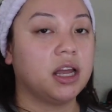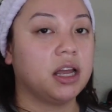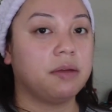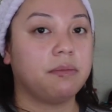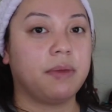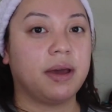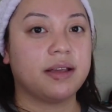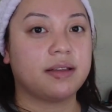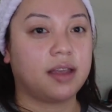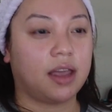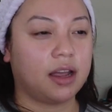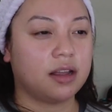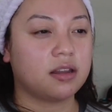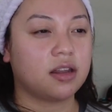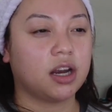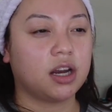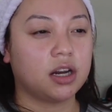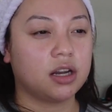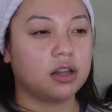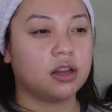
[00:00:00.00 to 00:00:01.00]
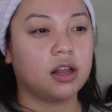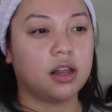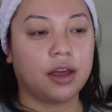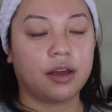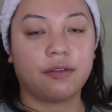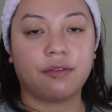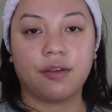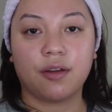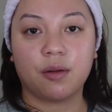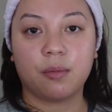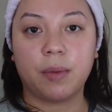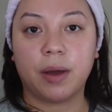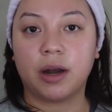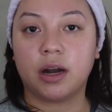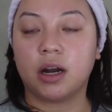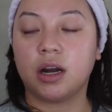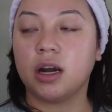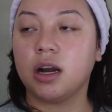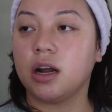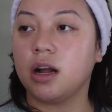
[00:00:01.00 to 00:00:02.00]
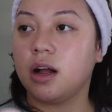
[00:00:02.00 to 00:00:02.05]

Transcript: my skin started to like feel better.